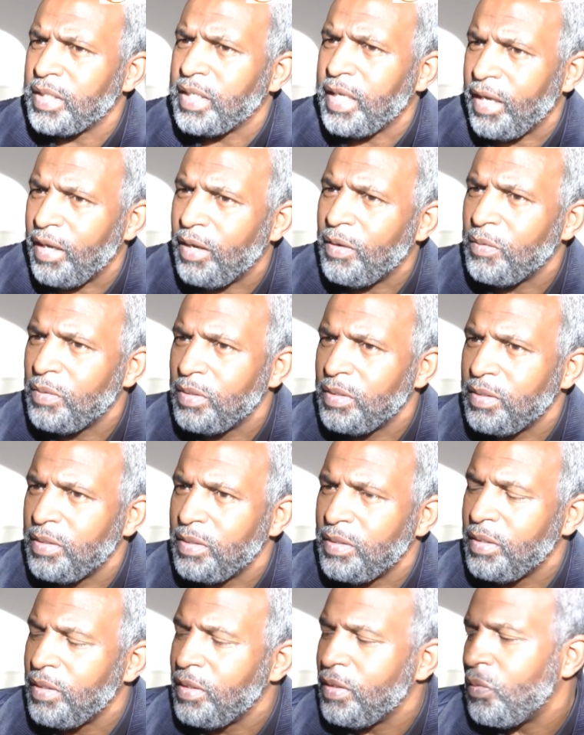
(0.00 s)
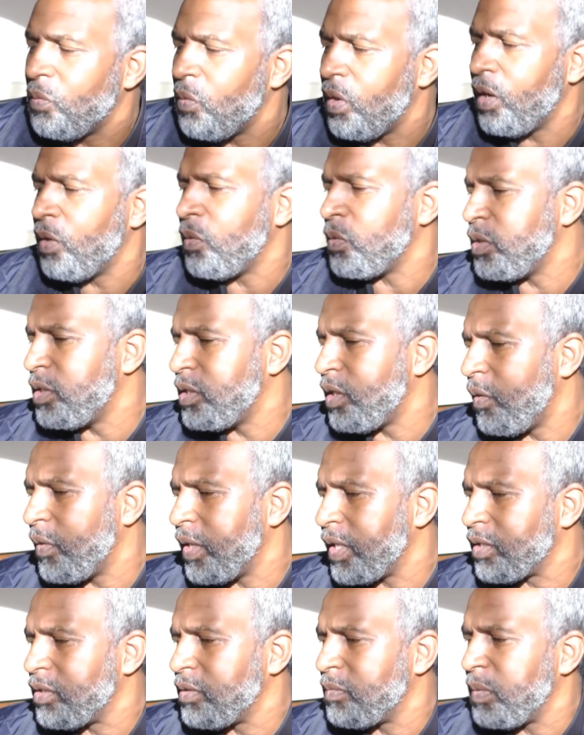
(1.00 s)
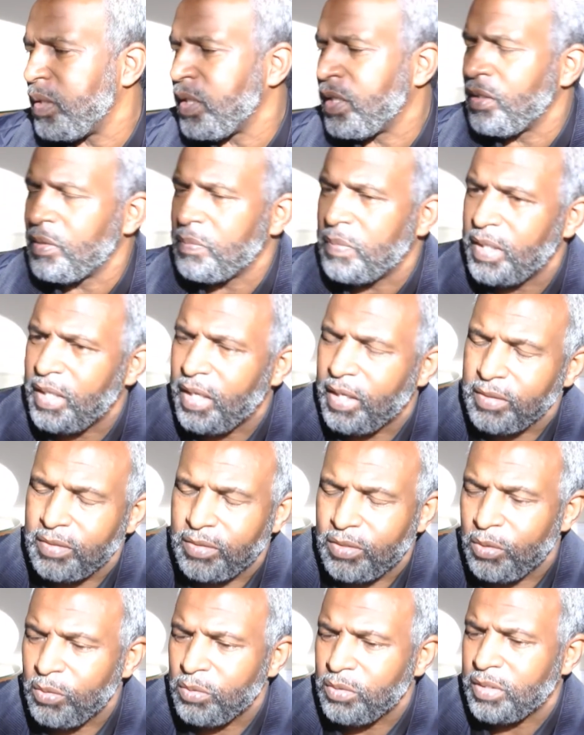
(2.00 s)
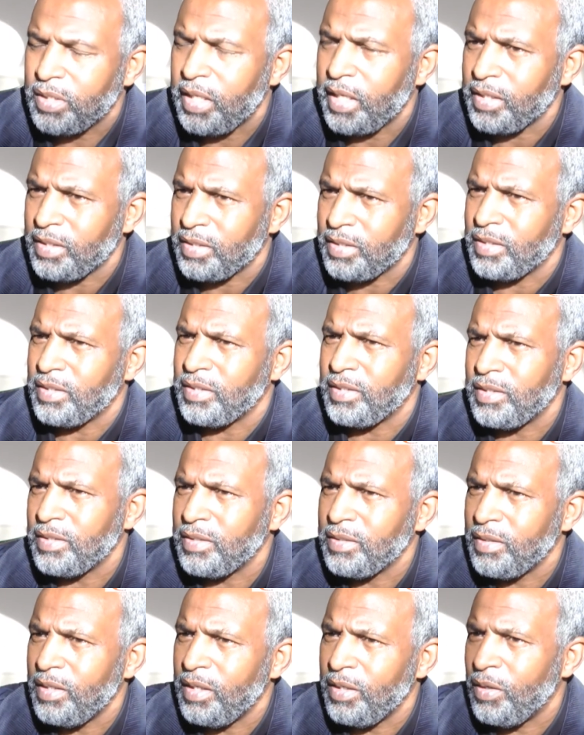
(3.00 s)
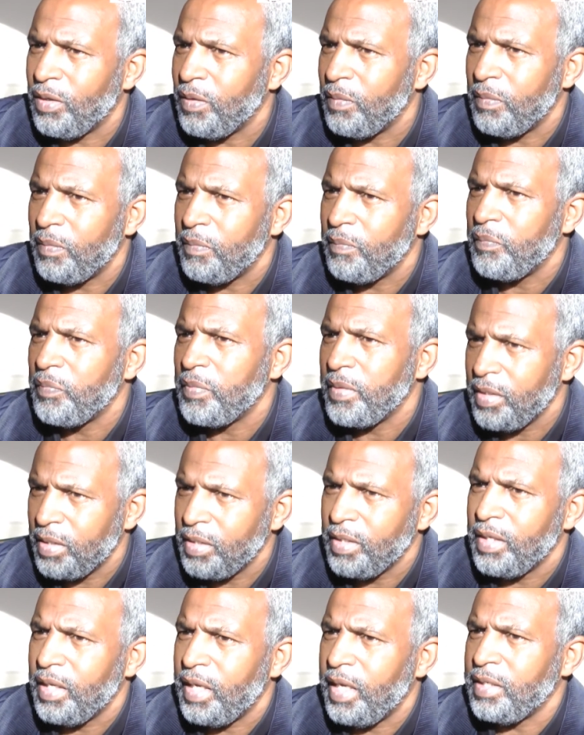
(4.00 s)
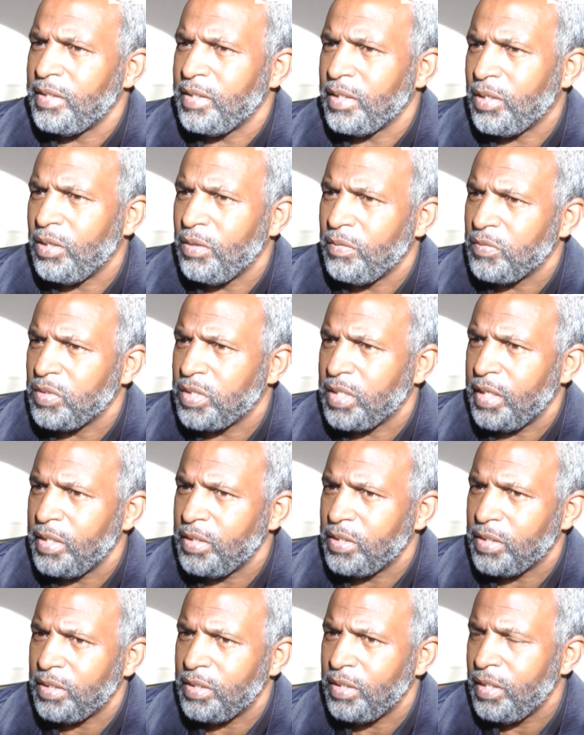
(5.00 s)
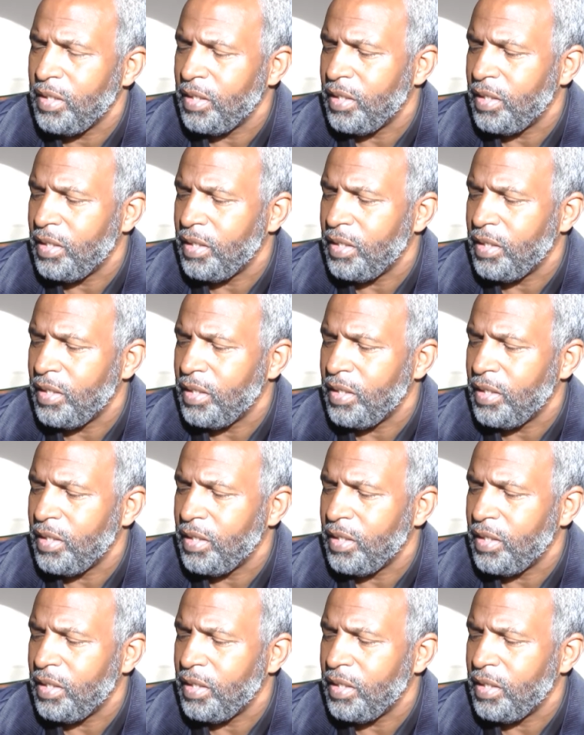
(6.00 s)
DeGale. Well, you know, it could be like, George, thanks a lot in the conversation.